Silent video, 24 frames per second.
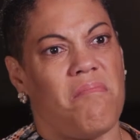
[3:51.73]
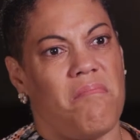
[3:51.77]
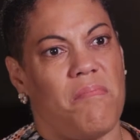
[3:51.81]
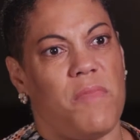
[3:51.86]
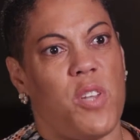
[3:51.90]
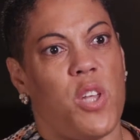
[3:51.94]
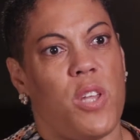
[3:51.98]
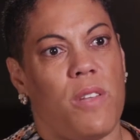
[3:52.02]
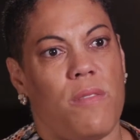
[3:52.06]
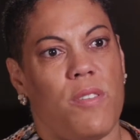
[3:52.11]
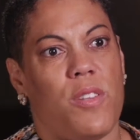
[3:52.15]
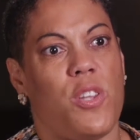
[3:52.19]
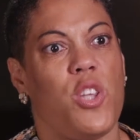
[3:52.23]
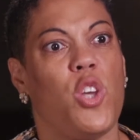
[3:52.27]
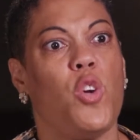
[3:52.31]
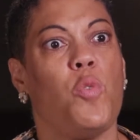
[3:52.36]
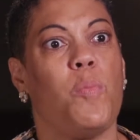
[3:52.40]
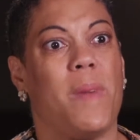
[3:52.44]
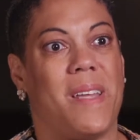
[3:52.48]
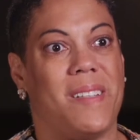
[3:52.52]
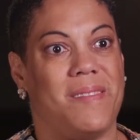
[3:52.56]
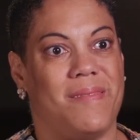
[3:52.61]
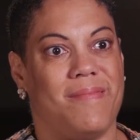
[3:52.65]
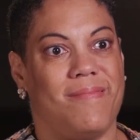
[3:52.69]

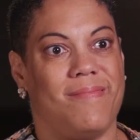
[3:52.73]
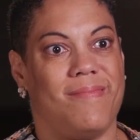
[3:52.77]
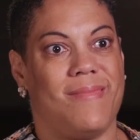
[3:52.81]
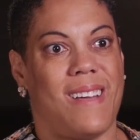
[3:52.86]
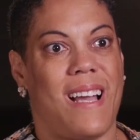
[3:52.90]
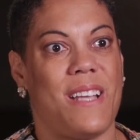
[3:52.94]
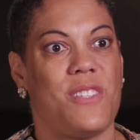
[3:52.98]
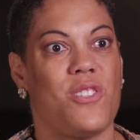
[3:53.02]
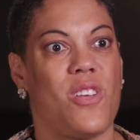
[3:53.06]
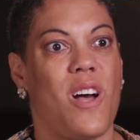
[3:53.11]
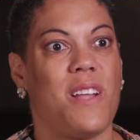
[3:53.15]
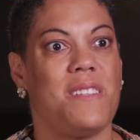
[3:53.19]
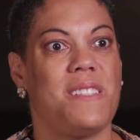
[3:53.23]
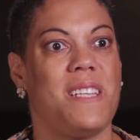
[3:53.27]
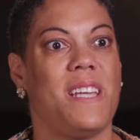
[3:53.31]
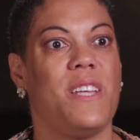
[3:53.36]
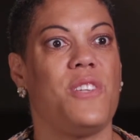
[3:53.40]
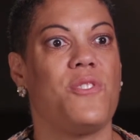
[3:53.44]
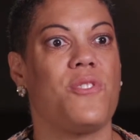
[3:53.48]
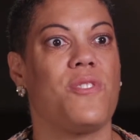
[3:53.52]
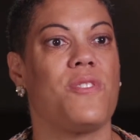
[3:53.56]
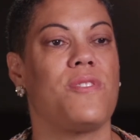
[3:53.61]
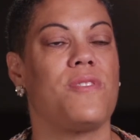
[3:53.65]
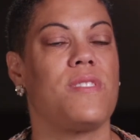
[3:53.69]
human. I saw
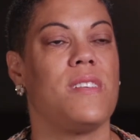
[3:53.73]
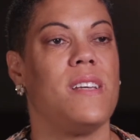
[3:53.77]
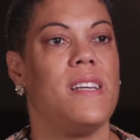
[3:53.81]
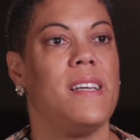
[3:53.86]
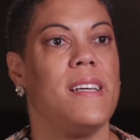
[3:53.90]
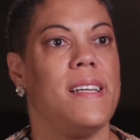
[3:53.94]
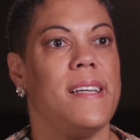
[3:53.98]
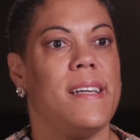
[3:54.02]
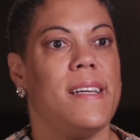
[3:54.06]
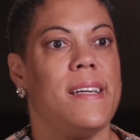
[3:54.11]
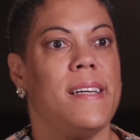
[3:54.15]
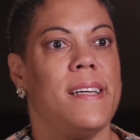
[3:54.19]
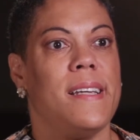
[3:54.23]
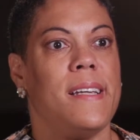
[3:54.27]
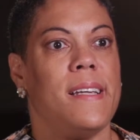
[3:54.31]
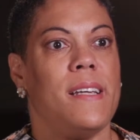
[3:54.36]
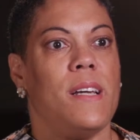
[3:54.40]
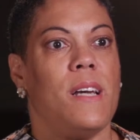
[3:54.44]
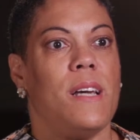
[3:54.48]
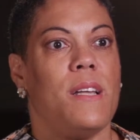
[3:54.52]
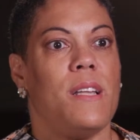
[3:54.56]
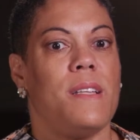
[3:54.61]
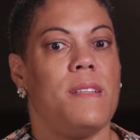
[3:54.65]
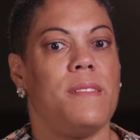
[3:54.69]
teachers
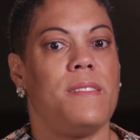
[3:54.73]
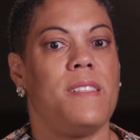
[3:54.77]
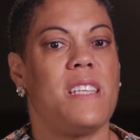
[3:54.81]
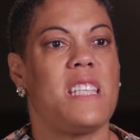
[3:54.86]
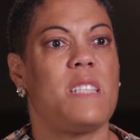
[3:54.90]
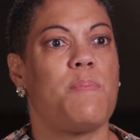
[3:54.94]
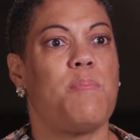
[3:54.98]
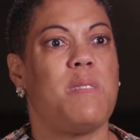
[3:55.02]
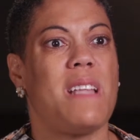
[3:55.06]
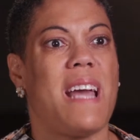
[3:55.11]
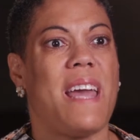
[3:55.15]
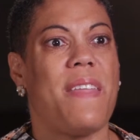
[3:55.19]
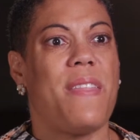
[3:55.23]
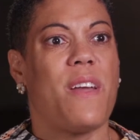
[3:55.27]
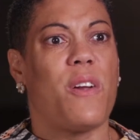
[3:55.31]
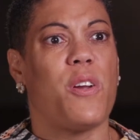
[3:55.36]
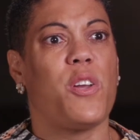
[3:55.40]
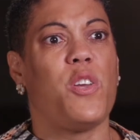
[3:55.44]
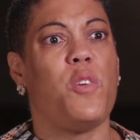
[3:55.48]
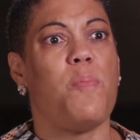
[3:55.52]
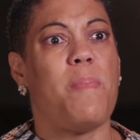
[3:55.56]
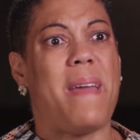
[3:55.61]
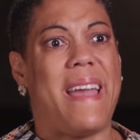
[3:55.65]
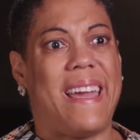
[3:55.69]
display their
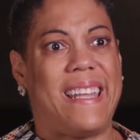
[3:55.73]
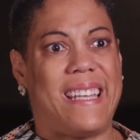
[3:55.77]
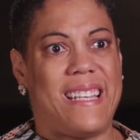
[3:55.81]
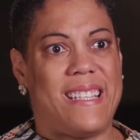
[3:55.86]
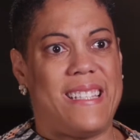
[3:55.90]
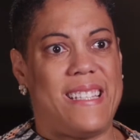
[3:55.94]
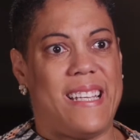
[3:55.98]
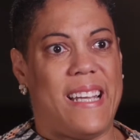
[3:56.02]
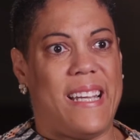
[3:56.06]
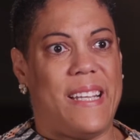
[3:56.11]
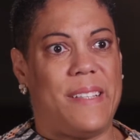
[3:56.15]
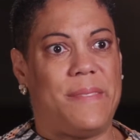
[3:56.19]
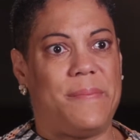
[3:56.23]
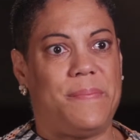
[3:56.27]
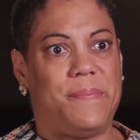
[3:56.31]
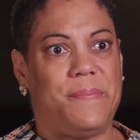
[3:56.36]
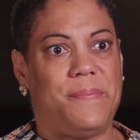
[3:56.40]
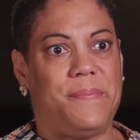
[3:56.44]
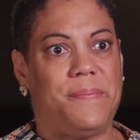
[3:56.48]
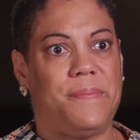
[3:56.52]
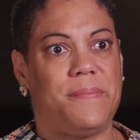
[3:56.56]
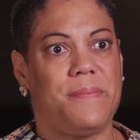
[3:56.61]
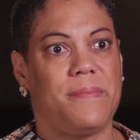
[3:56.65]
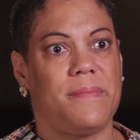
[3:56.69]
humanity.
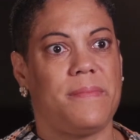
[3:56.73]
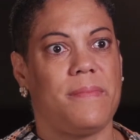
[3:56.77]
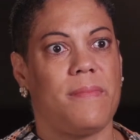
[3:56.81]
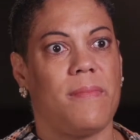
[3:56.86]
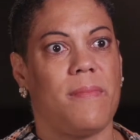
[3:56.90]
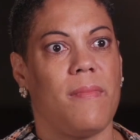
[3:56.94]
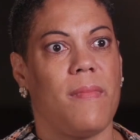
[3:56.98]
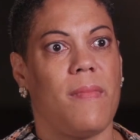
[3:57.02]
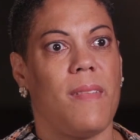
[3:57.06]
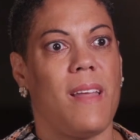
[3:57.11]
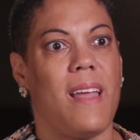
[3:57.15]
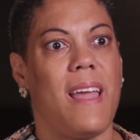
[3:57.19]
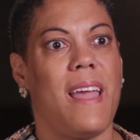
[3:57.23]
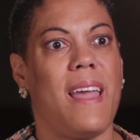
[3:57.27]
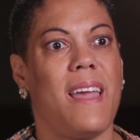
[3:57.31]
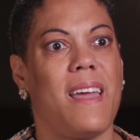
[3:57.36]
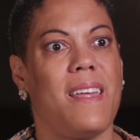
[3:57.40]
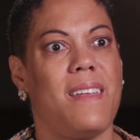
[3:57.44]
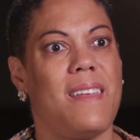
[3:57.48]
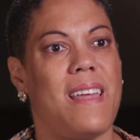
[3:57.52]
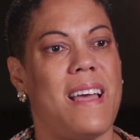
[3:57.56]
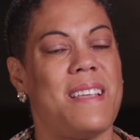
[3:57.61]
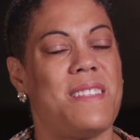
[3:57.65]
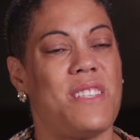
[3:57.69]

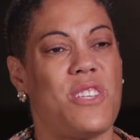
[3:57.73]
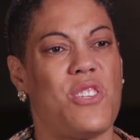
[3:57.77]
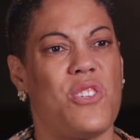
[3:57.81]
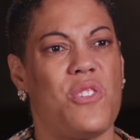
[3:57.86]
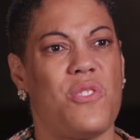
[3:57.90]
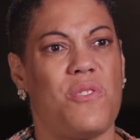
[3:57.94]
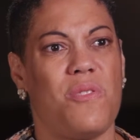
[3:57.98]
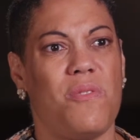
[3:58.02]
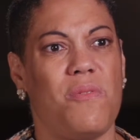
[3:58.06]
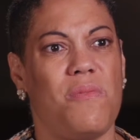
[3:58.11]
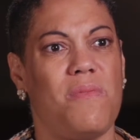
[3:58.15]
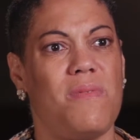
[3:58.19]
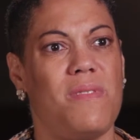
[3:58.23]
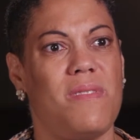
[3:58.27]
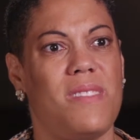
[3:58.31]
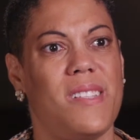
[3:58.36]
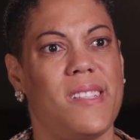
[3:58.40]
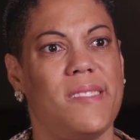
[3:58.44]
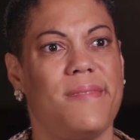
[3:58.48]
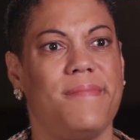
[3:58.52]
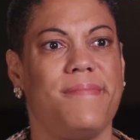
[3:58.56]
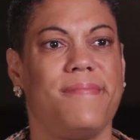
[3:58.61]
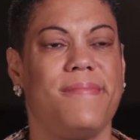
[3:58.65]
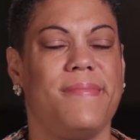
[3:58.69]
And as a student,
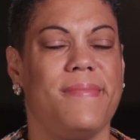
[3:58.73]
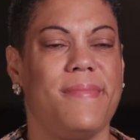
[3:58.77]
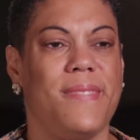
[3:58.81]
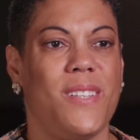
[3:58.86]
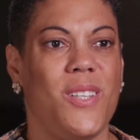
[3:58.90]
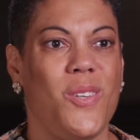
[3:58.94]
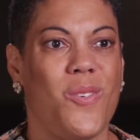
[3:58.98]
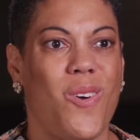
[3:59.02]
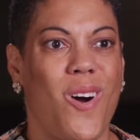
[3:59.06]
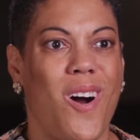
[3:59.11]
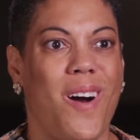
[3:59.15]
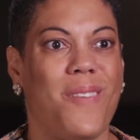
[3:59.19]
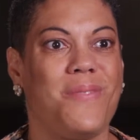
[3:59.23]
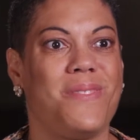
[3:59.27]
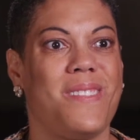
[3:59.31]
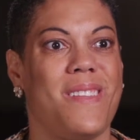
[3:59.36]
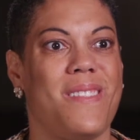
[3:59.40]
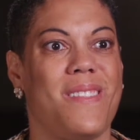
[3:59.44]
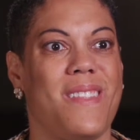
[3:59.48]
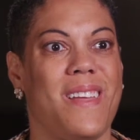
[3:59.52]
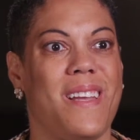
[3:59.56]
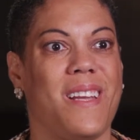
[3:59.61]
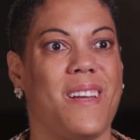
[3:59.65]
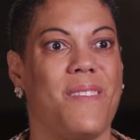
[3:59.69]
you
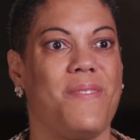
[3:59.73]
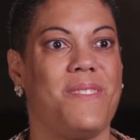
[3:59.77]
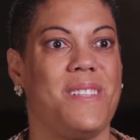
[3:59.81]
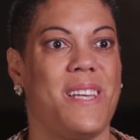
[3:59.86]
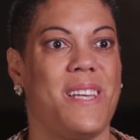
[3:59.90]
often think of